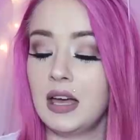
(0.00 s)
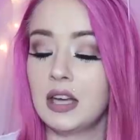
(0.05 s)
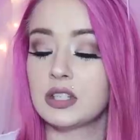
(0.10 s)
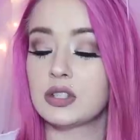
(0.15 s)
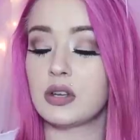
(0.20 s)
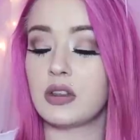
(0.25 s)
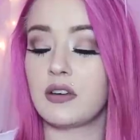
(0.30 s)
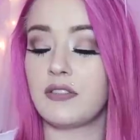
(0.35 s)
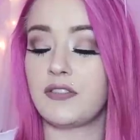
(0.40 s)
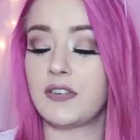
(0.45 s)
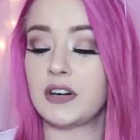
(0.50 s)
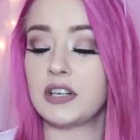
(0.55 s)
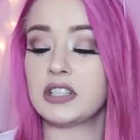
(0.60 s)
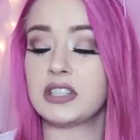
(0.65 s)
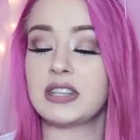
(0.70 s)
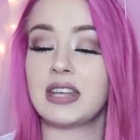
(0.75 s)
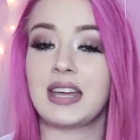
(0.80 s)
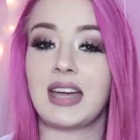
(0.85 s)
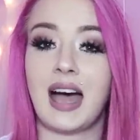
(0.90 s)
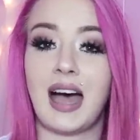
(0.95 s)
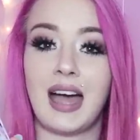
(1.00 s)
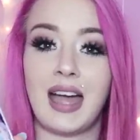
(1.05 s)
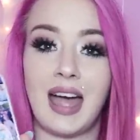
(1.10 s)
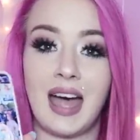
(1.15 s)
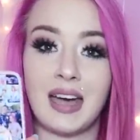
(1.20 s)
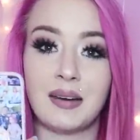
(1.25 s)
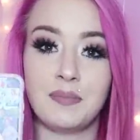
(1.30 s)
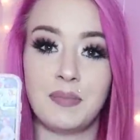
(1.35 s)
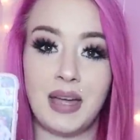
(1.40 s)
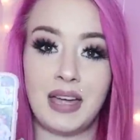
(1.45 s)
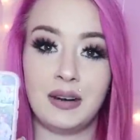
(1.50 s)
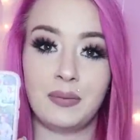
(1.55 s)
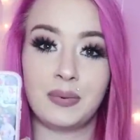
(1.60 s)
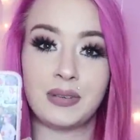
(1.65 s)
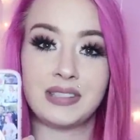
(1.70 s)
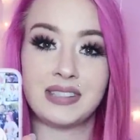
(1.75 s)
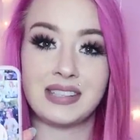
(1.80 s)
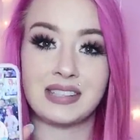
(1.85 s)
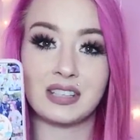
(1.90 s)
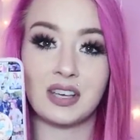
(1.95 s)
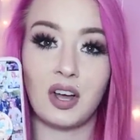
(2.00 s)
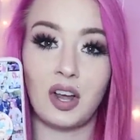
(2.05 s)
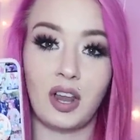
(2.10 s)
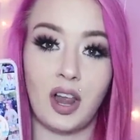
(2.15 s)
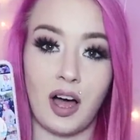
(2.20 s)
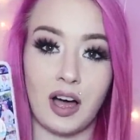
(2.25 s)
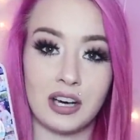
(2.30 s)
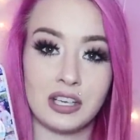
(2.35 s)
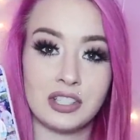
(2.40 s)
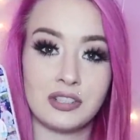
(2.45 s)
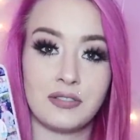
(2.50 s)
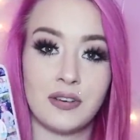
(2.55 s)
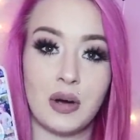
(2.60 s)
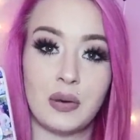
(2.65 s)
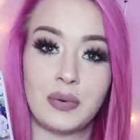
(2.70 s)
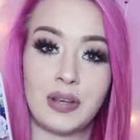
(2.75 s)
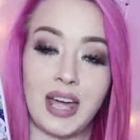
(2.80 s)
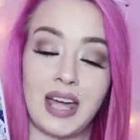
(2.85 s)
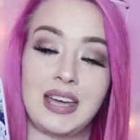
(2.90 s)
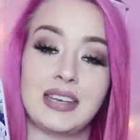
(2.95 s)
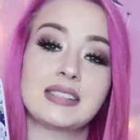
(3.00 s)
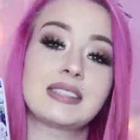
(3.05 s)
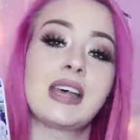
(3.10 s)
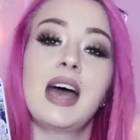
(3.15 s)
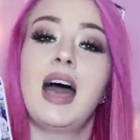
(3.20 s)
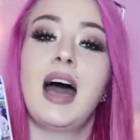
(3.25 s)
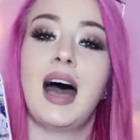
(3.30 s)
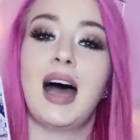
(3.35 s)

So the first thing I had made was this collage phone case.